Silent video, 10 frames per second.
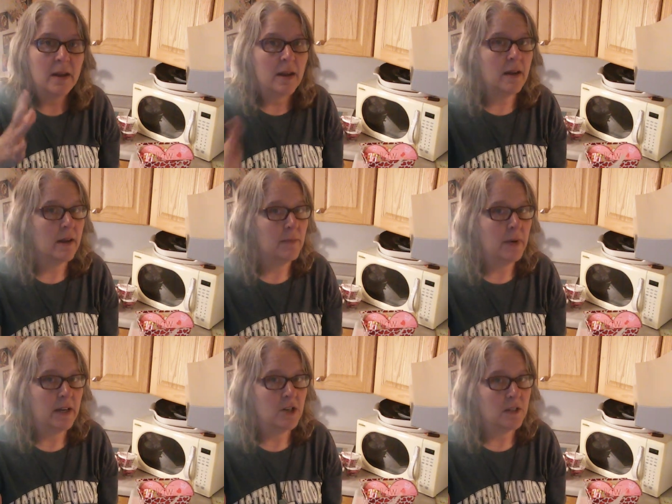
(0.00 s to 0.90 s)
It can
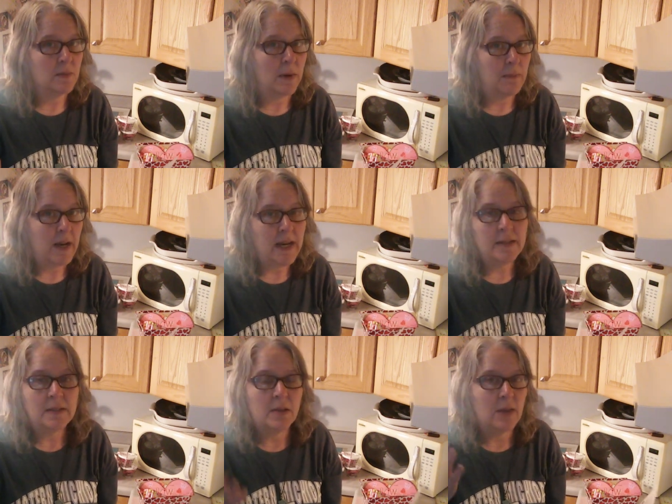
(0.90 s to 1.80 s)
be just one
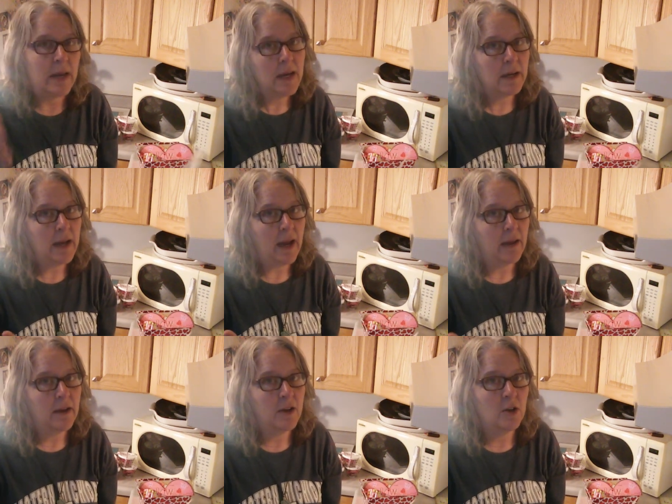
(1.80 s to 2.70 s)
piece. So they can
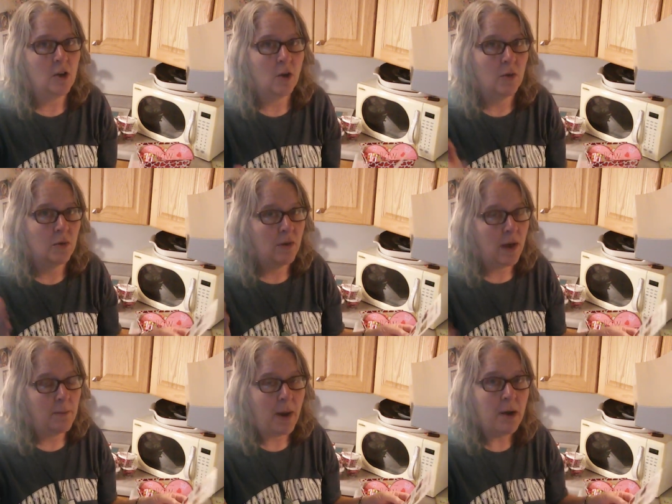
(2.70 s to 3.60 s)
get,
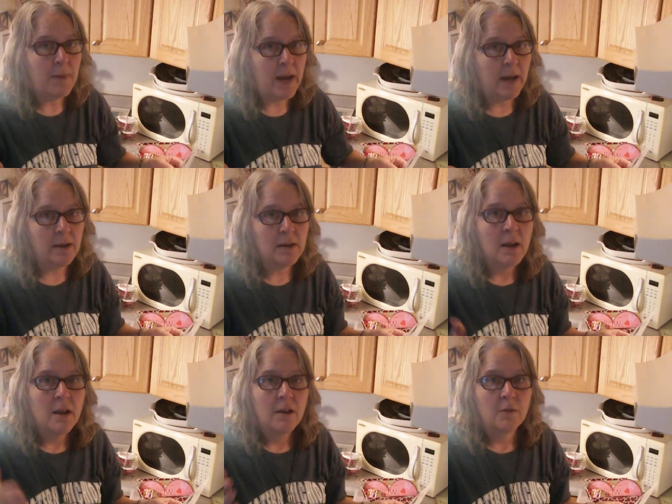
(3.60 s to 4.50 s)
a bar pan
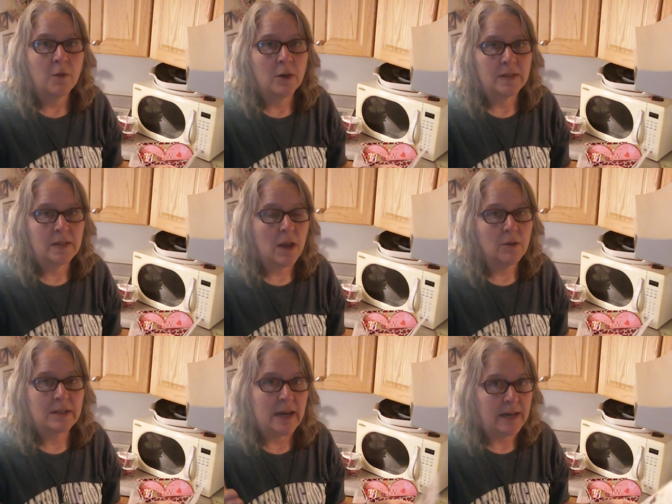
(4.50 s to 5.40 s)
for as
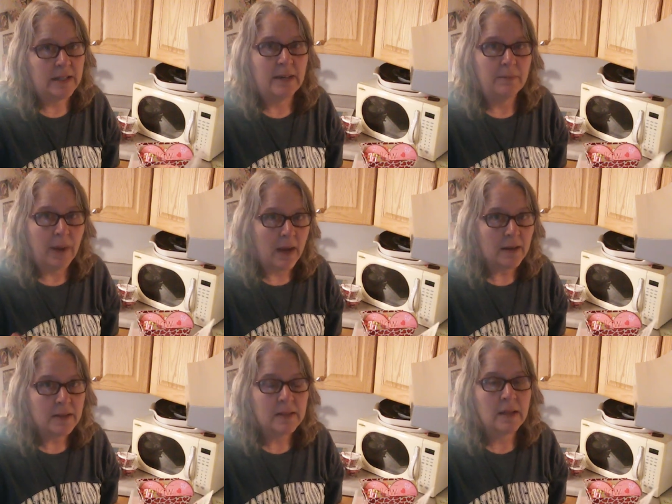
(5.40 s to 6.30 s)
low as 19
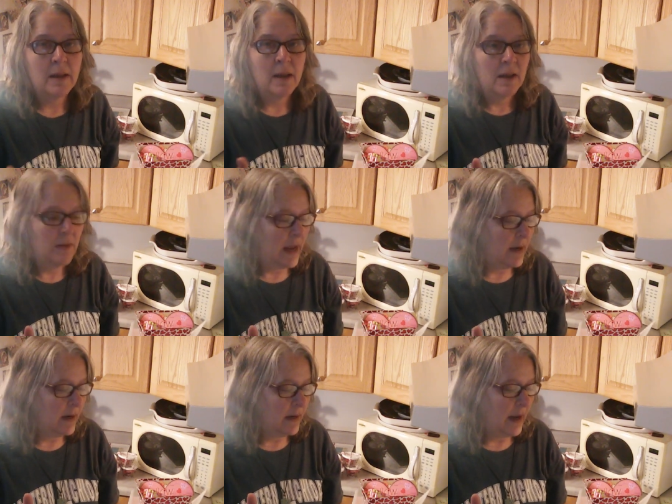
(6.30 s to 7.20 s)
bucks. They
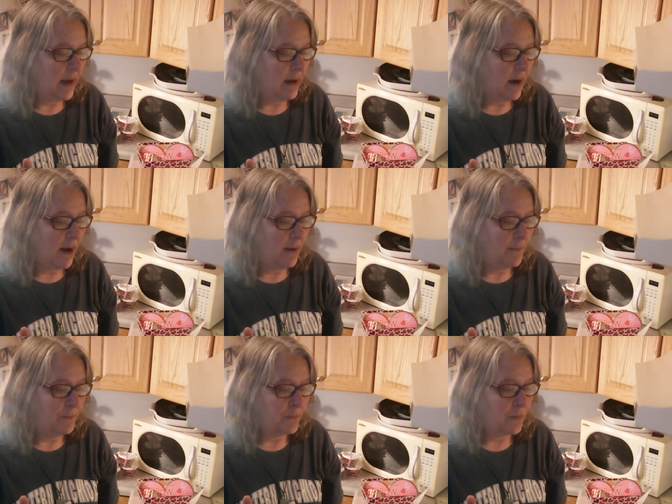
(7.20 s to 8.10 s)
can get
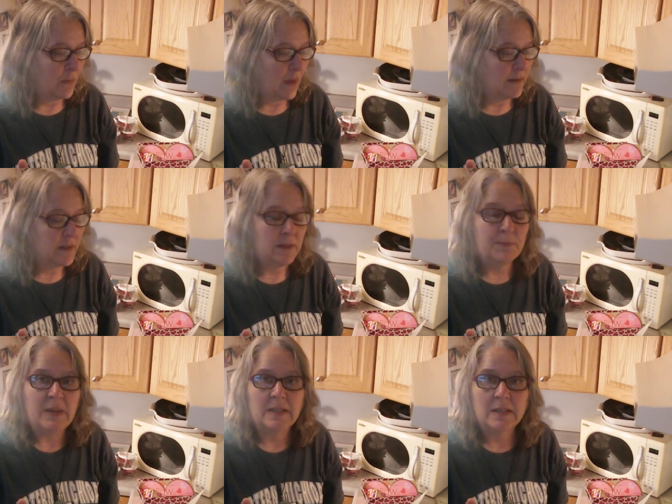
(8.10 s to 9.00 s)

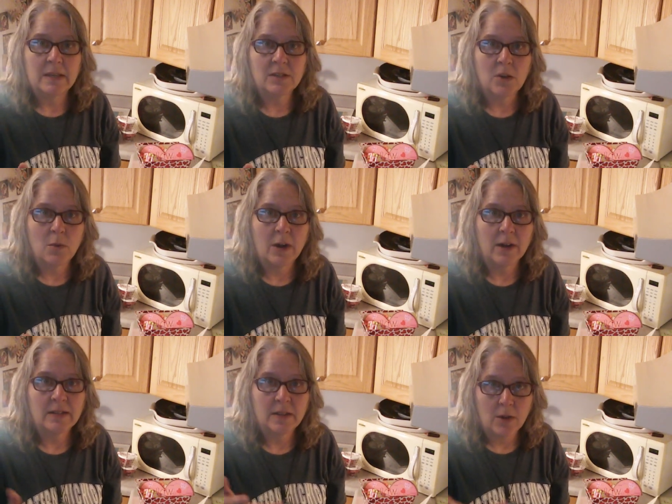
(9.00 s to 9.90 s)
pieces of
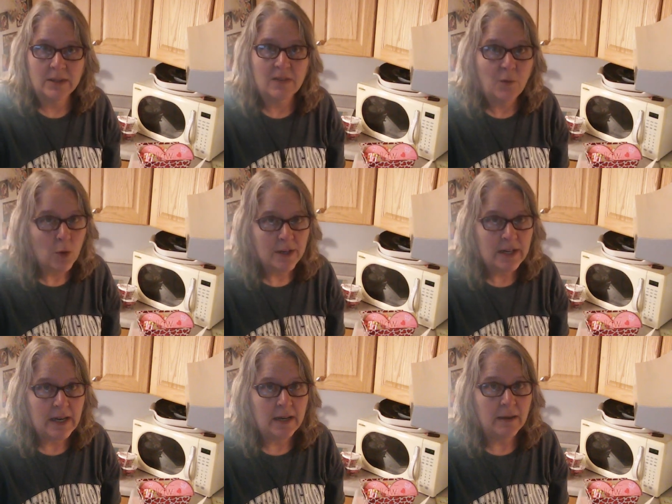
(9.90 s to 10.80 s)
stoneware as low as
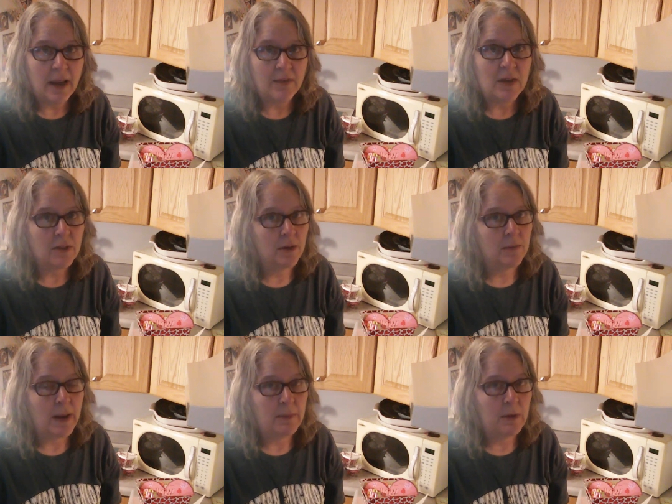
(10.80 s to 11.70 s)
14. I think
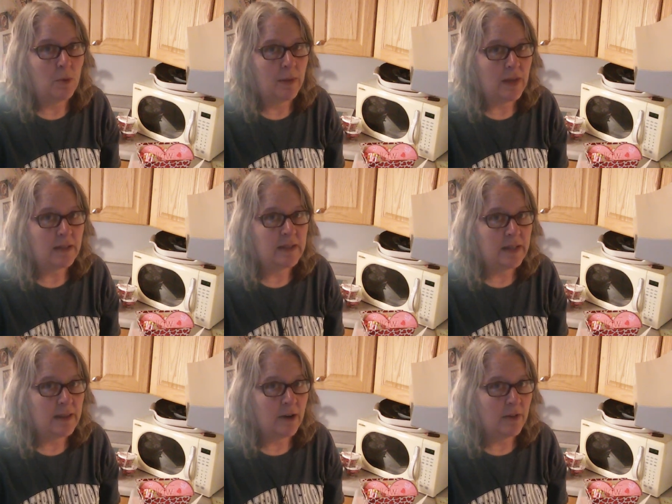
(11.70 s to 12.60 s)
there might be one
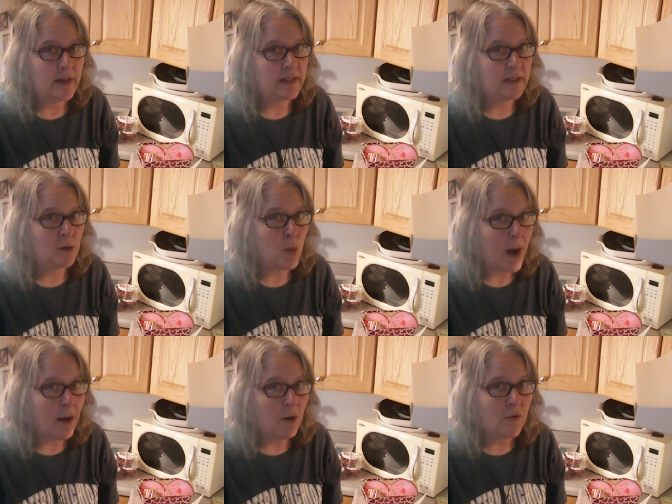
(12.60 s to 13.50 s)
that's in there that's
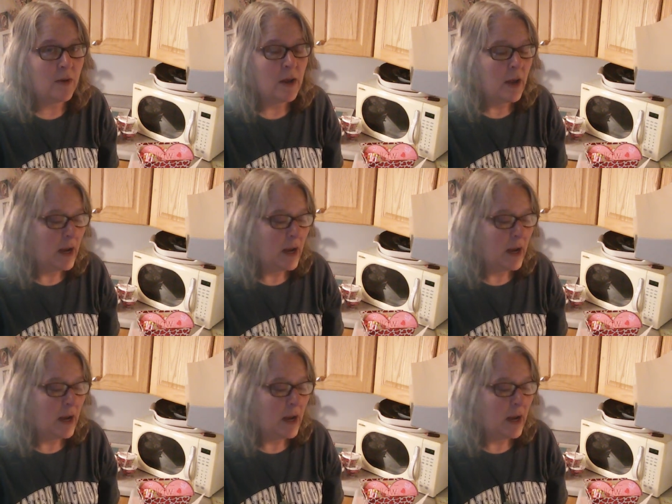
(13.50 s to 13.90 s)
12.